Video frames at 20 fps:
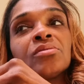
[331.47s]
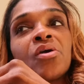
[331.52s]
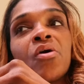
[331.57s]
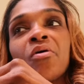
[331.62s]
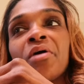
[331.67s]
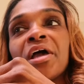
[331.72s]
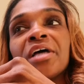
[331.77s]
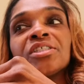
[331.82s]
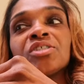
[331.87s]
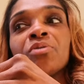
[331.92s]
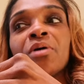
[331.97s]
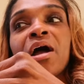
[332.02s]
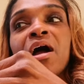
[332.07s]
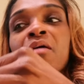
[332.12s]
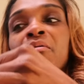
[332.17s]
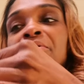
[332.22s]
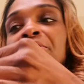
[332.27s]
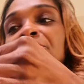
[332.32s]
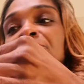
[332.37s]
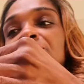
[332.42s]
okay, so
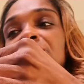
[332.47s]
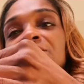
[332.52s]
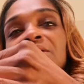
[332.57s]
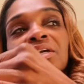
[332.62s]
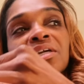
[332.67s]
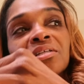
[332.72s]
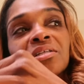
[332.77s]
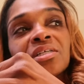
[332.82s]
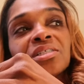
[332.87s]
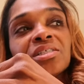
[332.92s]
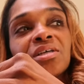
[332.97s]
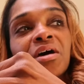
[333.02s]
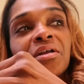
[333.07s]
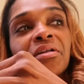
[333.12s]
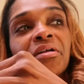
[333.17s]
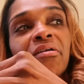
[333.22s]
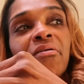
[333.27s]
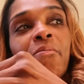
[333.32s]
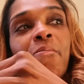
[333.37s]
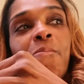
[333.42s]
how are you sneaking this
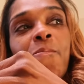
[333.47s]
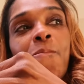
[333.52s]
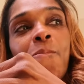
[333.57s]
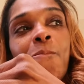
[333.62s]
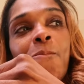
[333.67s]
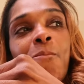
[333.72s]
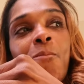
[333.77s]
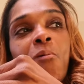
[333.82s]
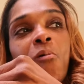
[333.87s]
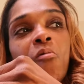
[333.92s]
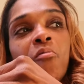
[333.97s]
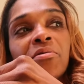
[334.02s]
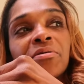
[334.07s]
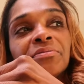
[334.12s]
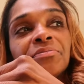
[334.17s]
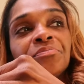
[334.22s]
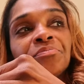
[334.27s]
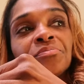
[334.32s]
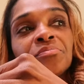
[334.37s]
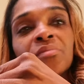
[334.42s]
on it? I have
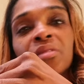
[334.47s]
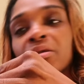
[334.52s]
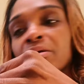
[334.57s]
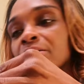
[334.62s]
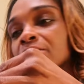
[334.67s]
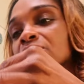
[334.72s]
responsibility.